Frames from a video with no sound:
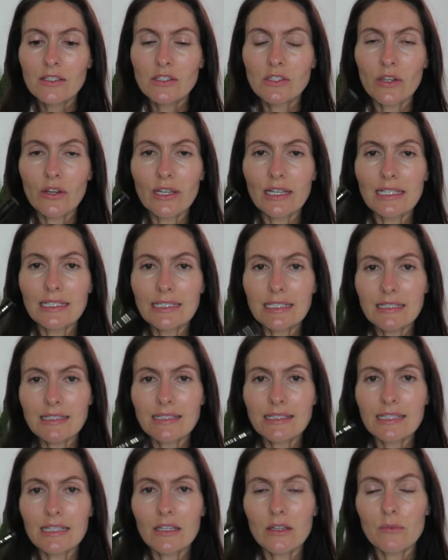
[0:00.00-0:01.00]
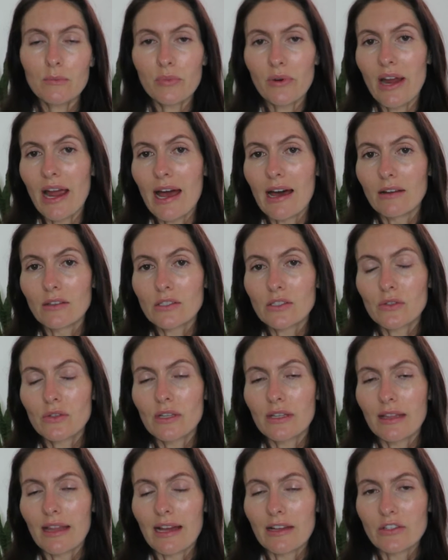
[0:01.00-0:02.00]
So it does set your brows or
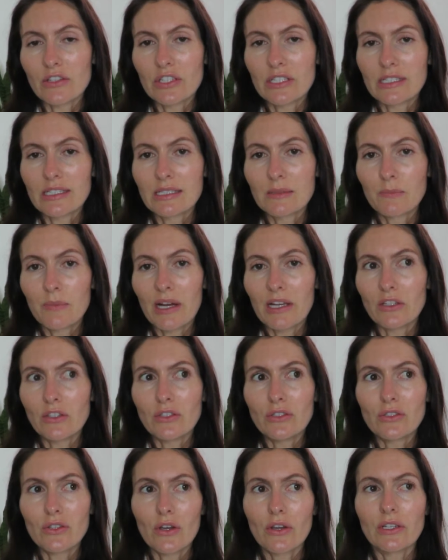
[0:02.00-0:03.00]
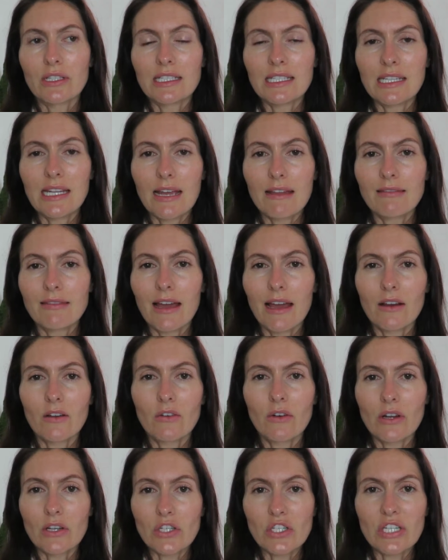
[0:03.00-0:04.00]
your lashes, but you don't get that
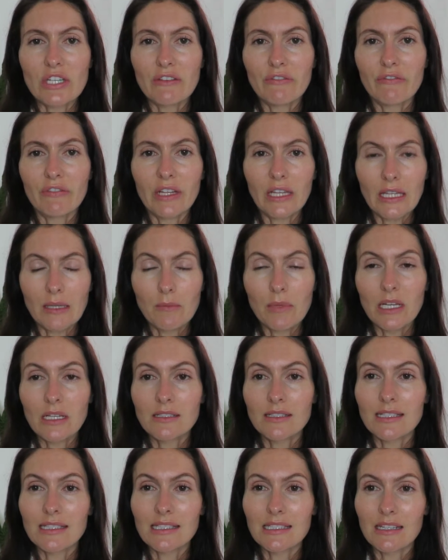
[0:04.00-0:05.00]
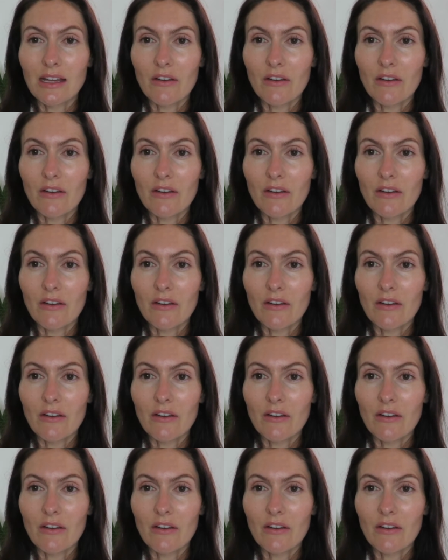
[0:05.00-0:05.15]
crunchy feeling because it's